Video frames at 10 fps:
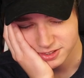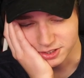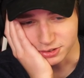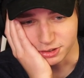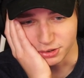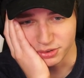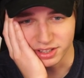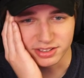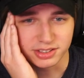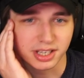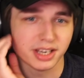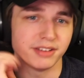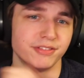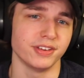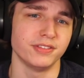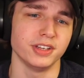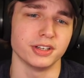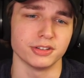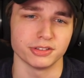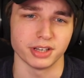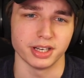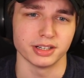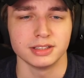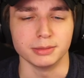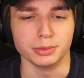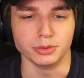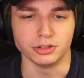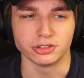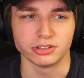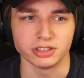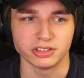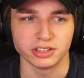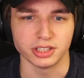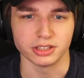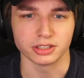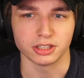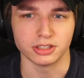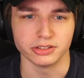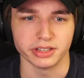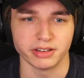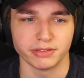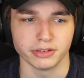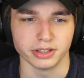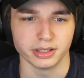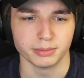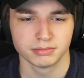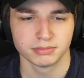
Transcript: So to this day, 50 years later, Laboon just sits there and calls out for them.